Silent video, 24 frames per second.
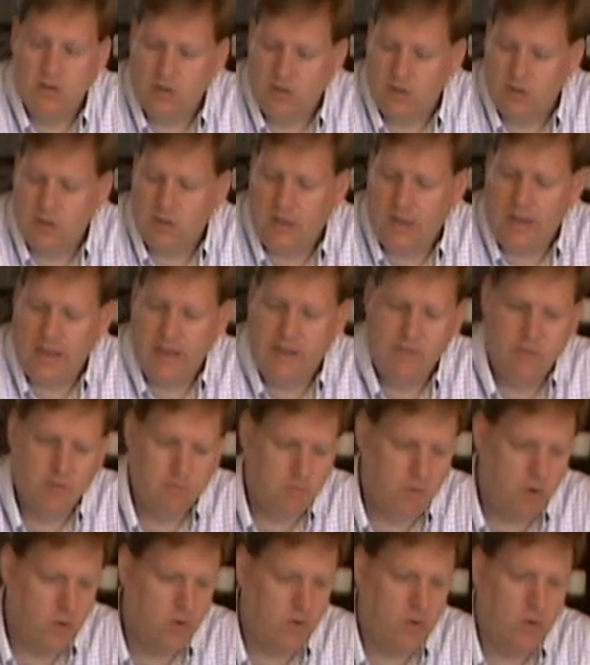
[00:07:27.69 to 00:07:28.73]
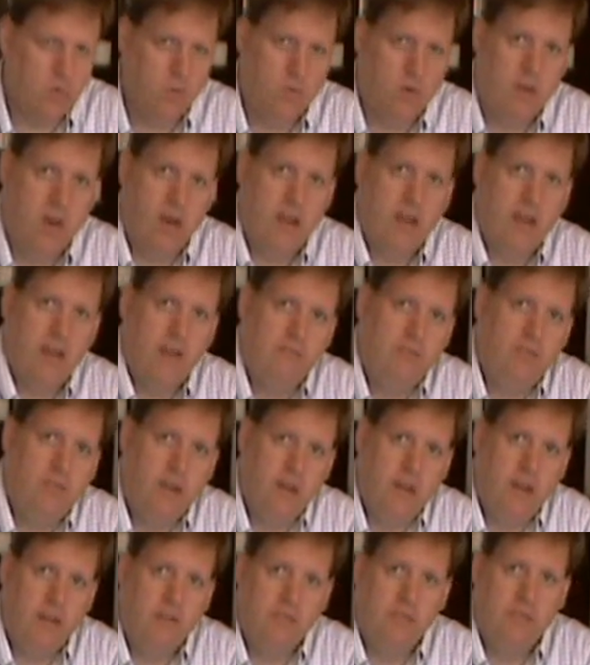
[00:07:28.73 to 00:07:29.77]
I haven't broken one. I have
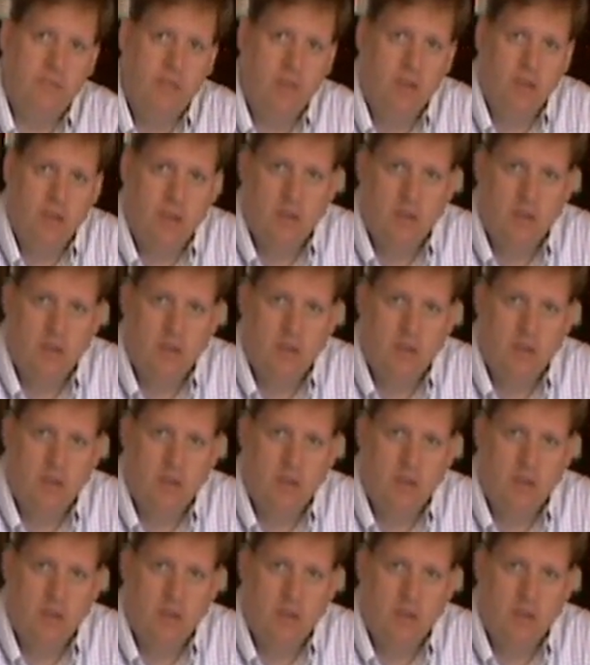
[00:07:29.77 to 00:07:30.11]
read of